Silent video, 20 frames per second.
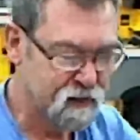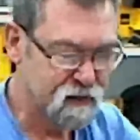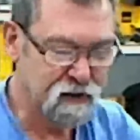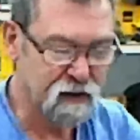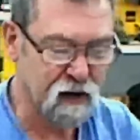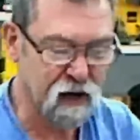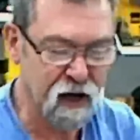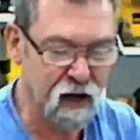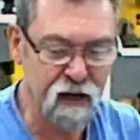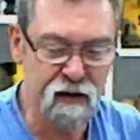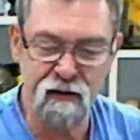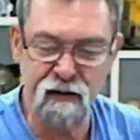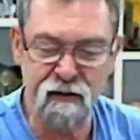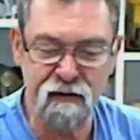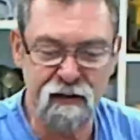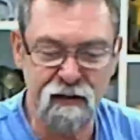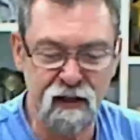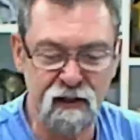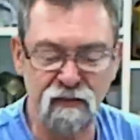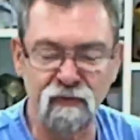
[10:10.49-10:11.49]
So I
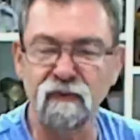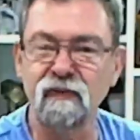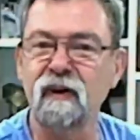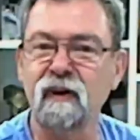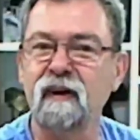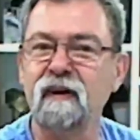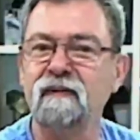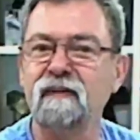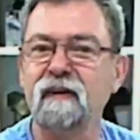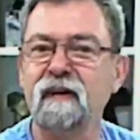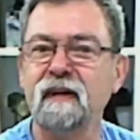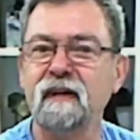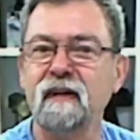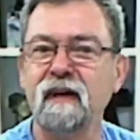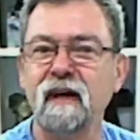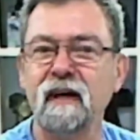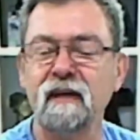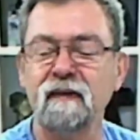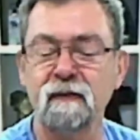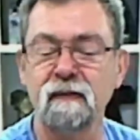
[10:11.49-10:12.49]
think that's very, very
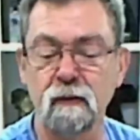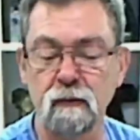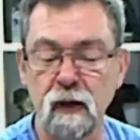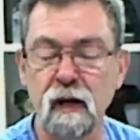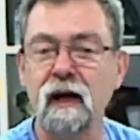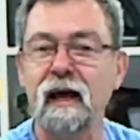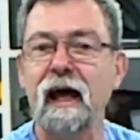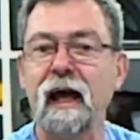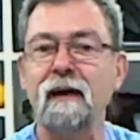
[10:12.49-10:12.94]
kind of him.